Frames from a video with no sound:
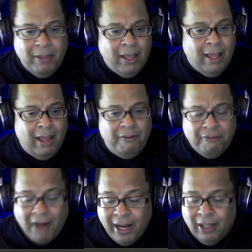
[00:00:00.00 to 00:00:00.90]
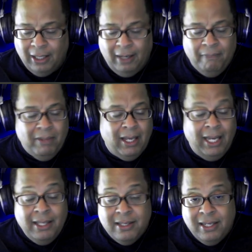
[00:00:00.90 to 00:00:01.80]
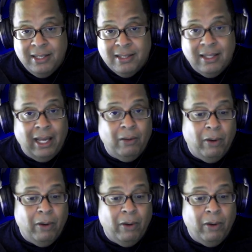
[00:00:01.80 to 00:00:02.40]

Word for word: And finally, incidents like